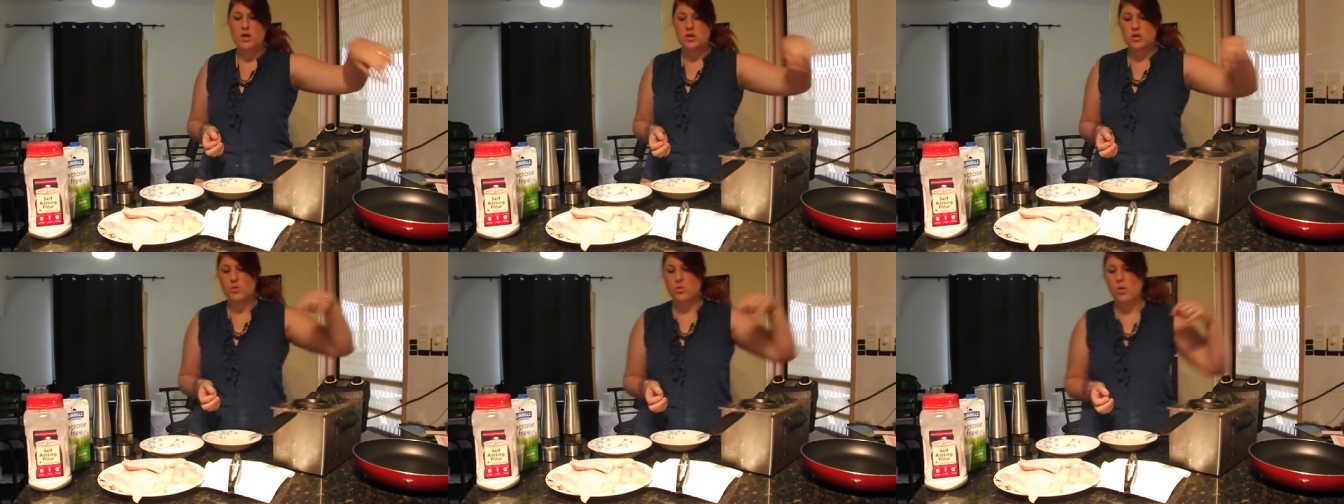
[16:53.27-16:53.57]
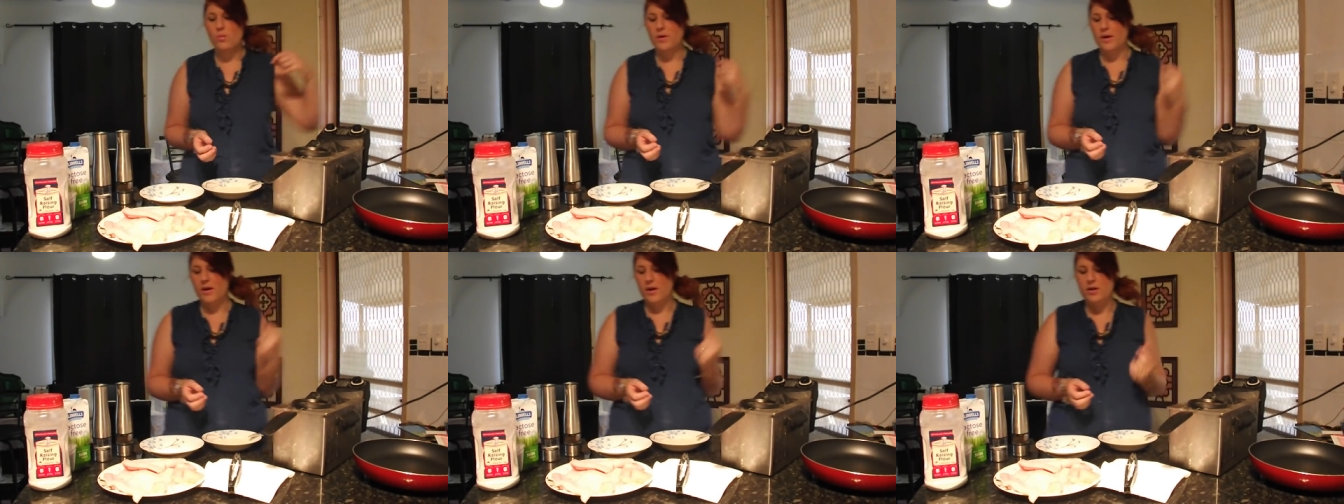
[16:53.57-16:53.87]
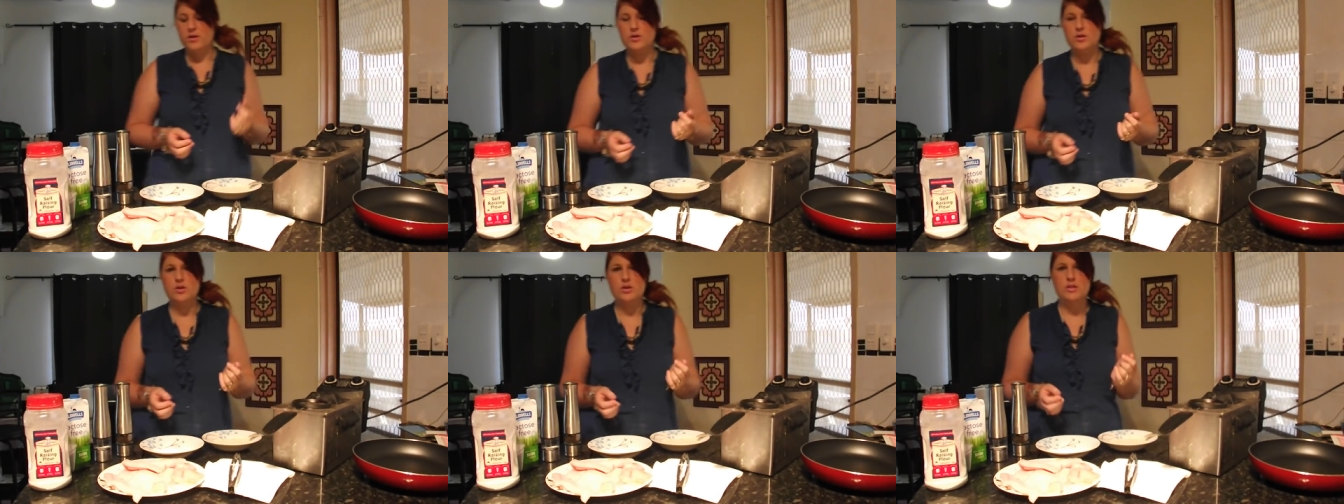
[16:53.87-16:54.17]
So what we're going
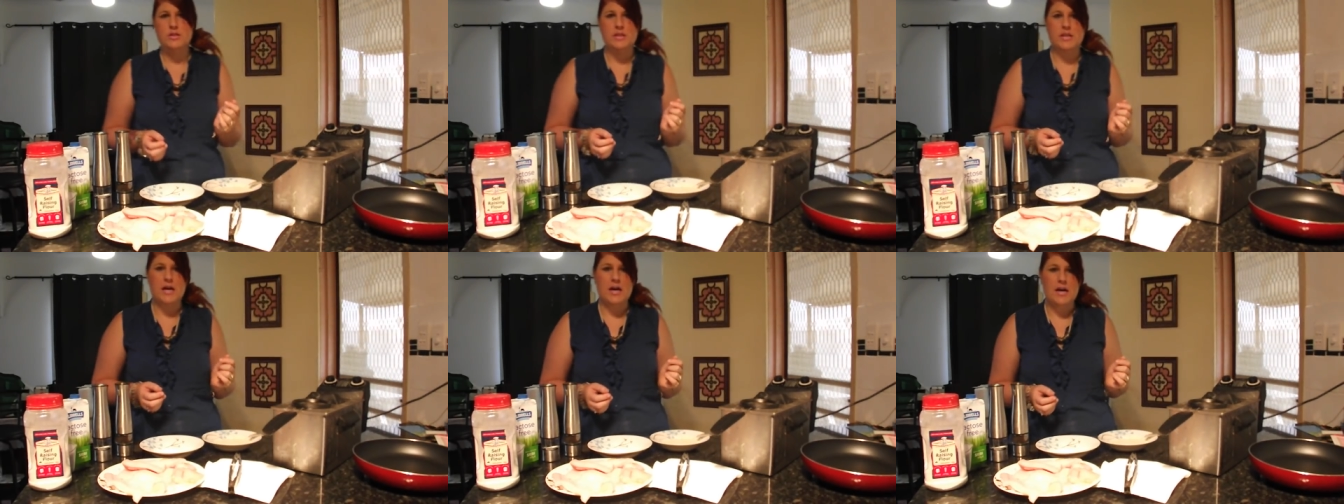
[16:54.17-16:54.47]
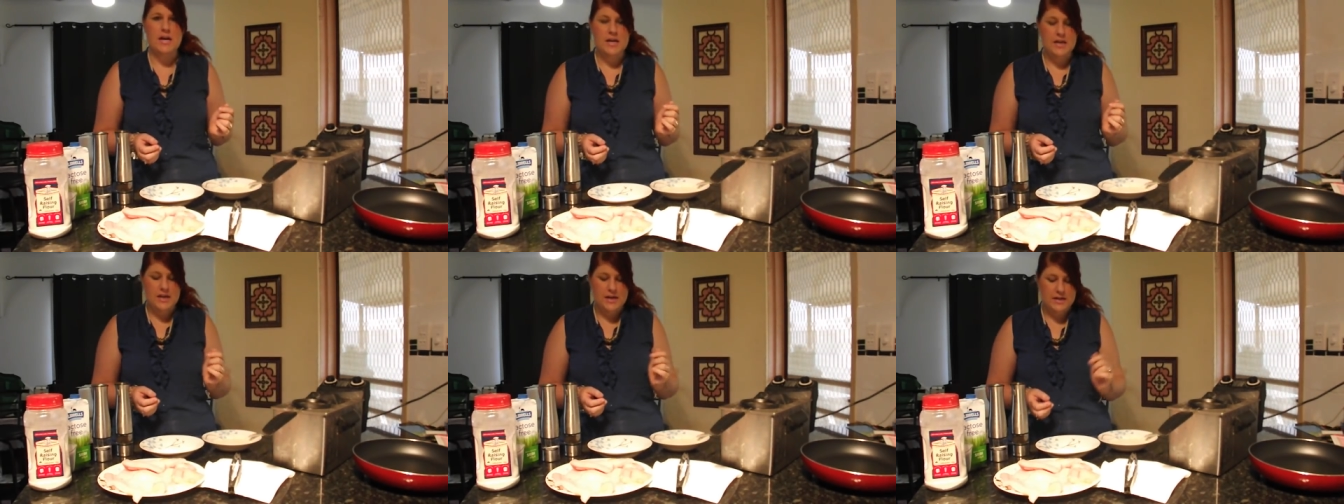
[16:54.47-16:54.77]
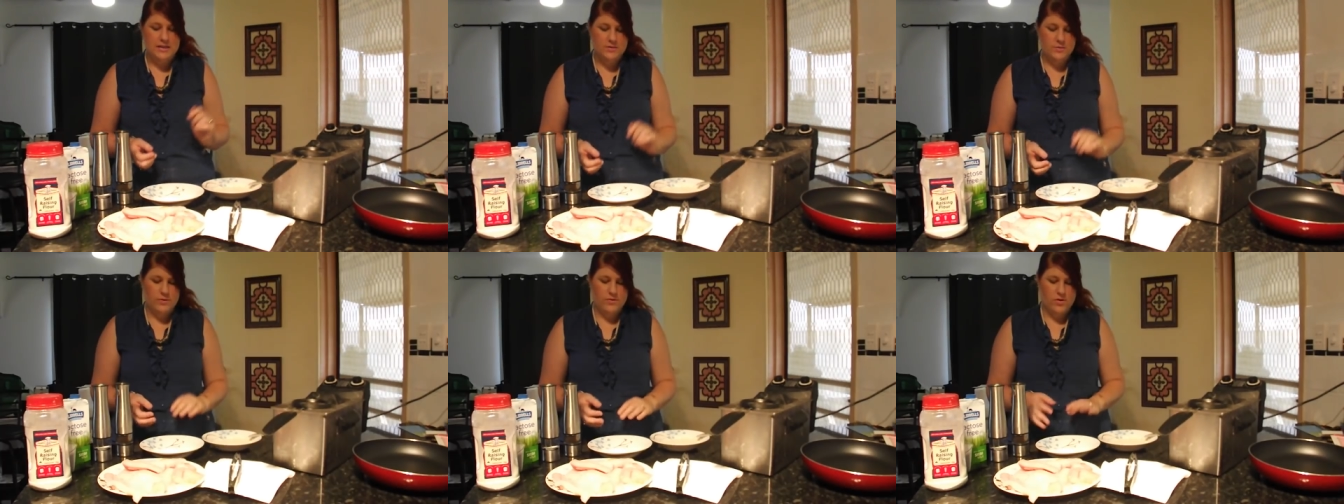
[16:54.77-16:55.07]
to do today
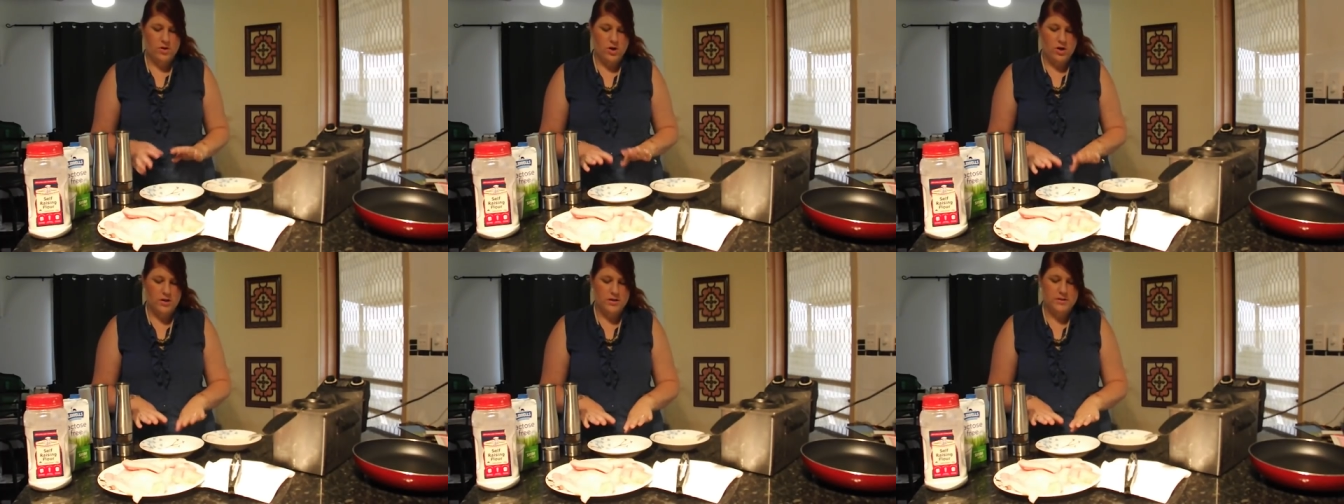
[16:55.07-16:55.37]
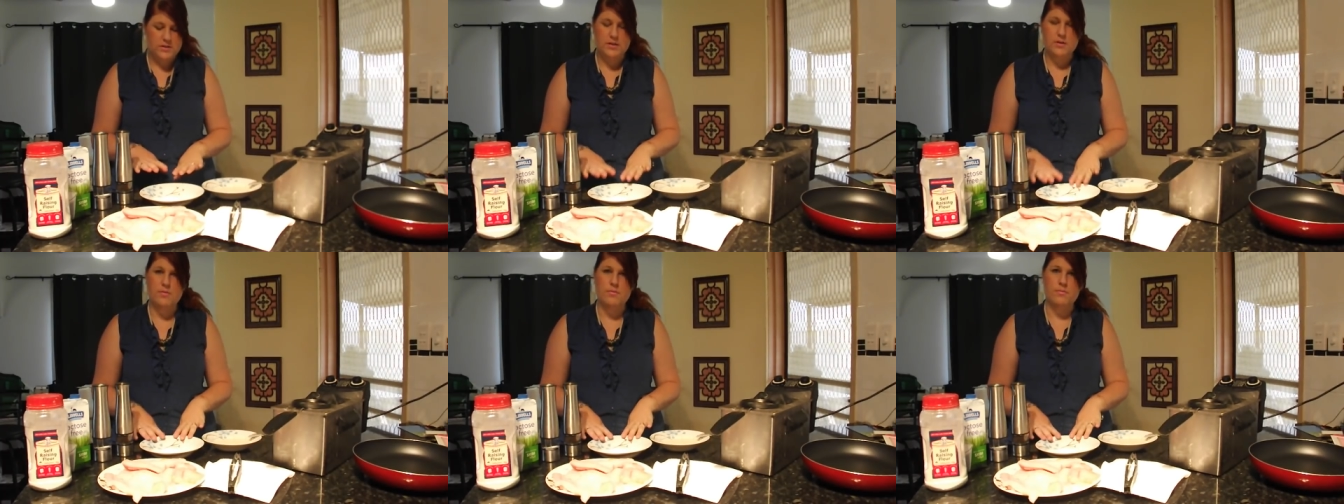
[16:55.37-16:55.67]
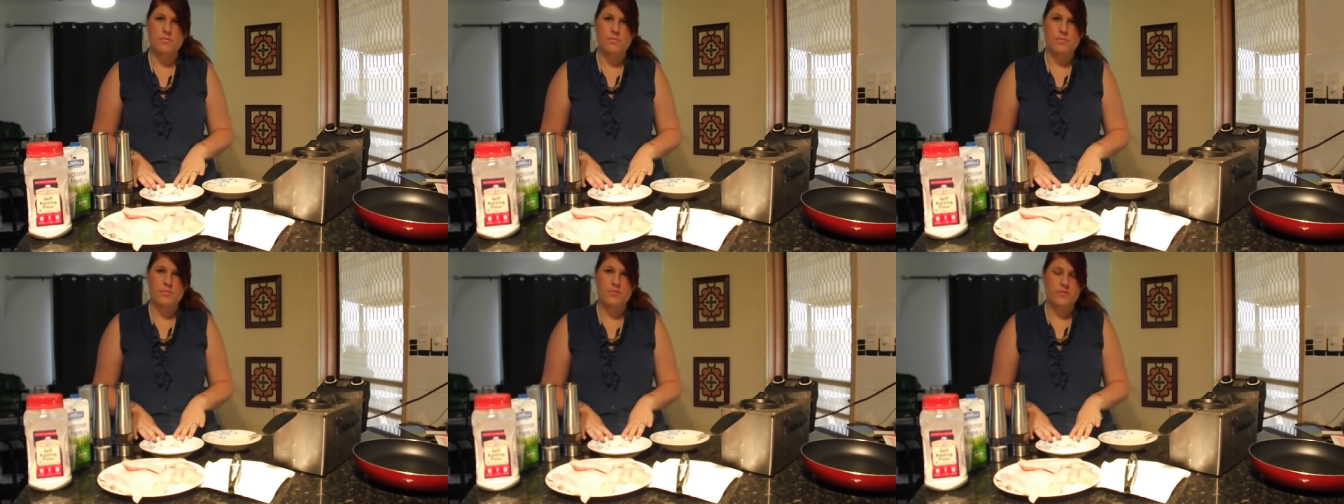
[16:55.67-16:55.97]
is we've got
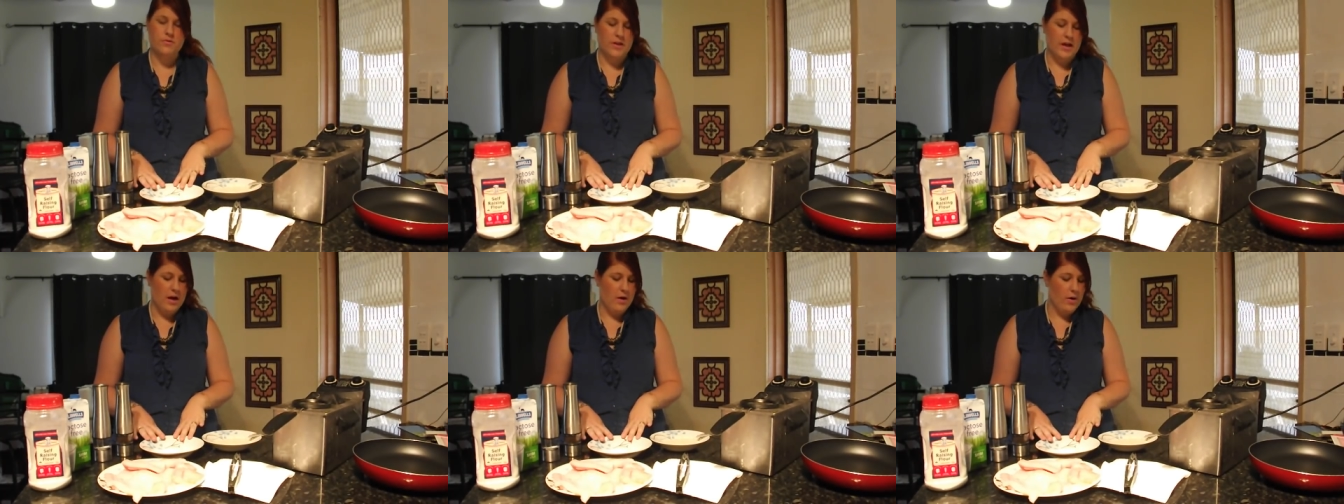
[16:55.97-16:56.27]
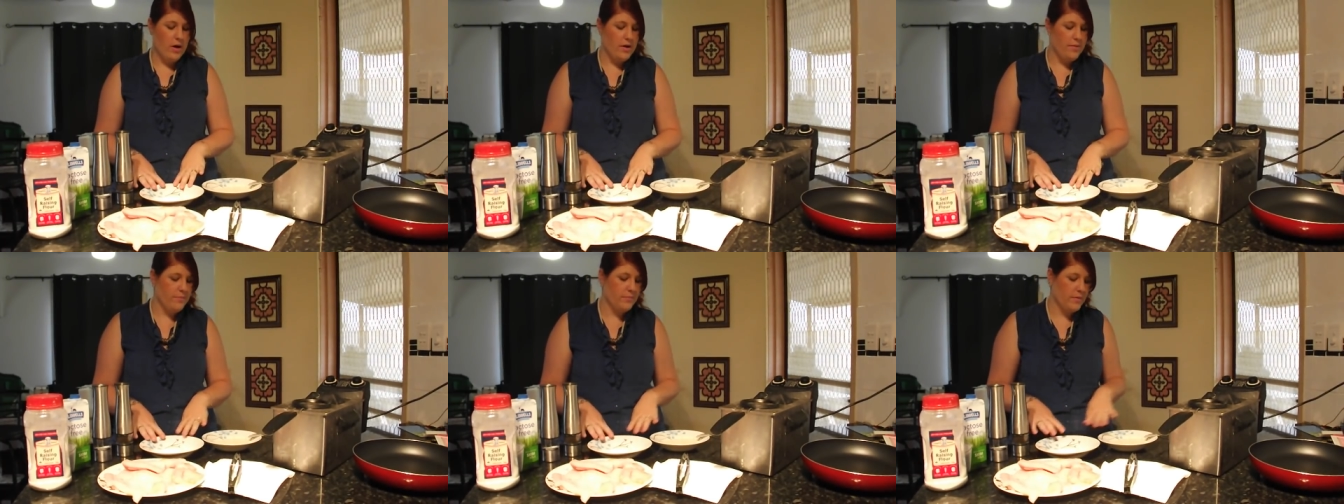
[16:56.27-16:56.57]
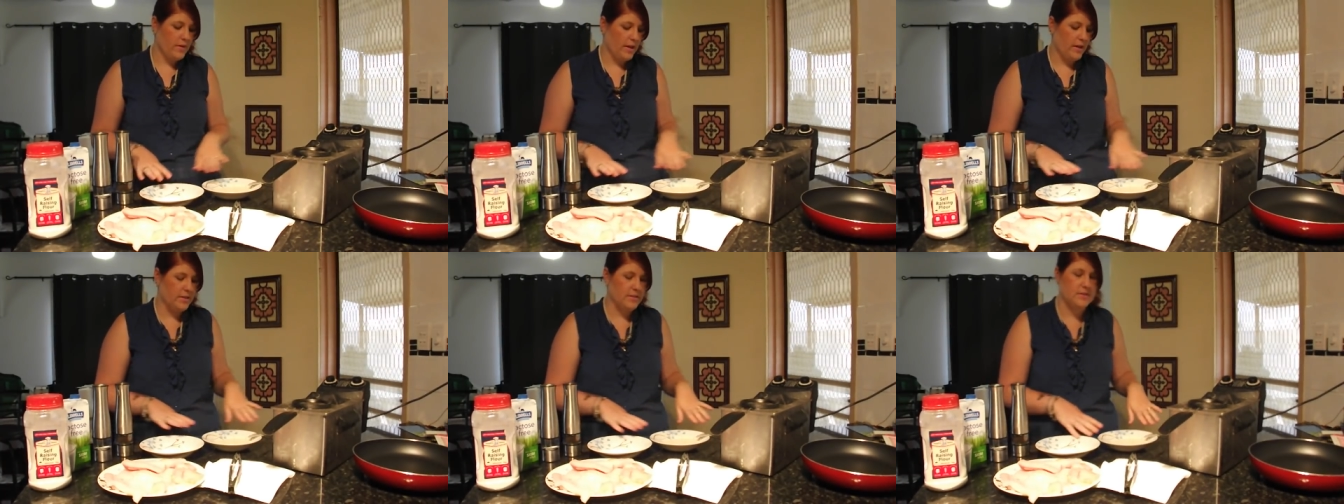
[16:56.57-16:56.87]
some flour
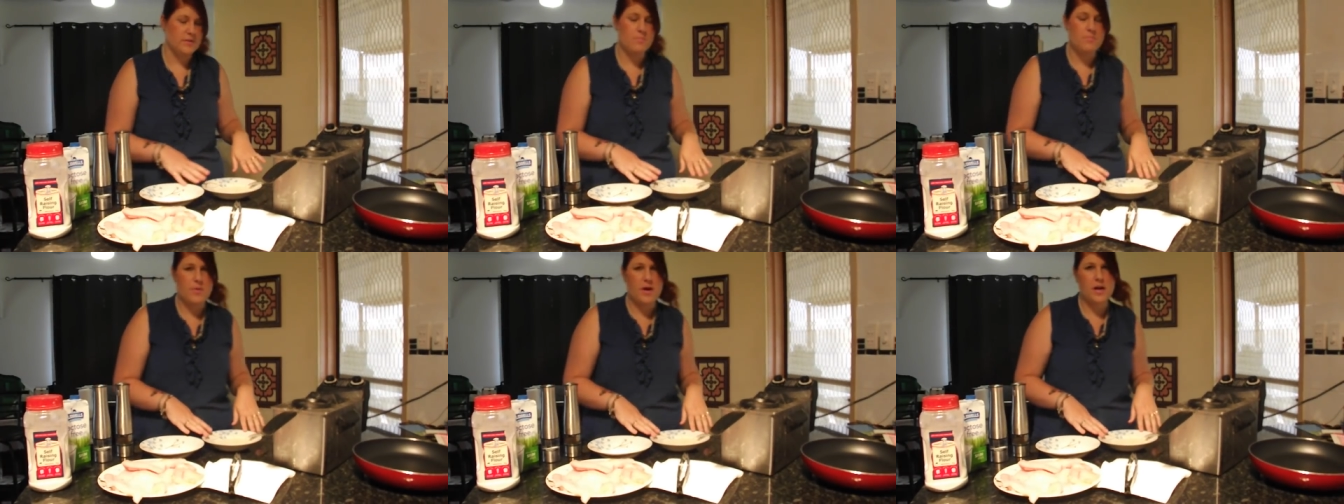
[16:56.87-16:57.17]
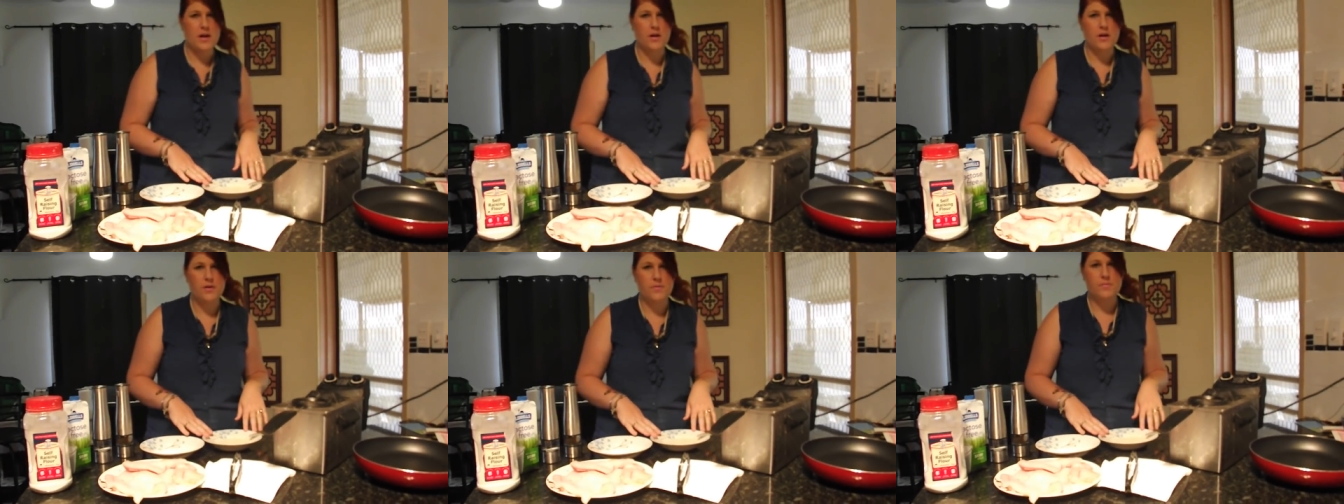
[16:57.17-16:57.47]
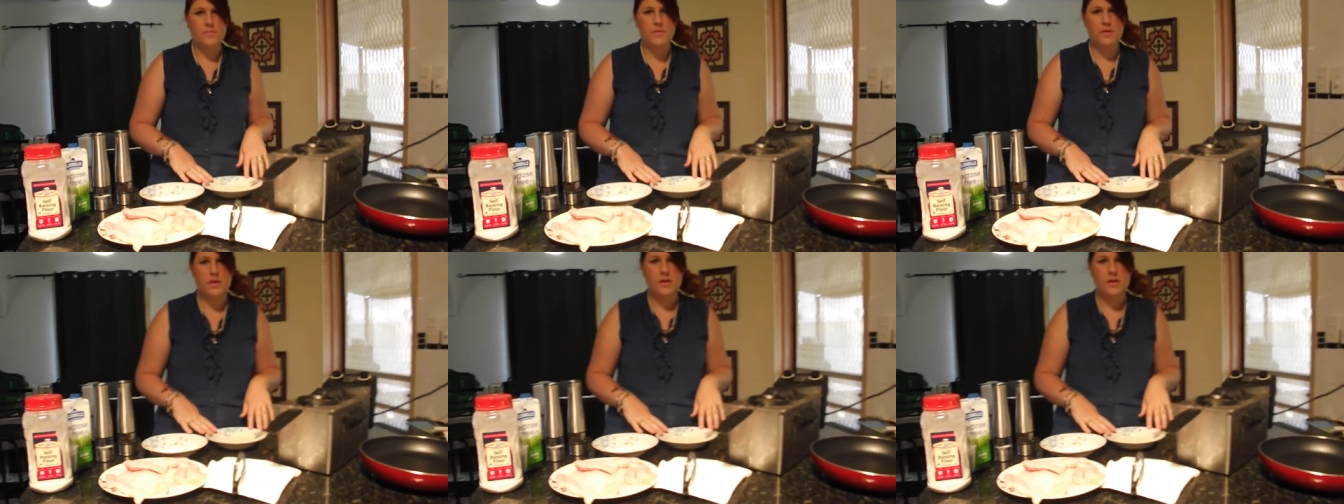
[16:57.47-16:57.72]
and some batter.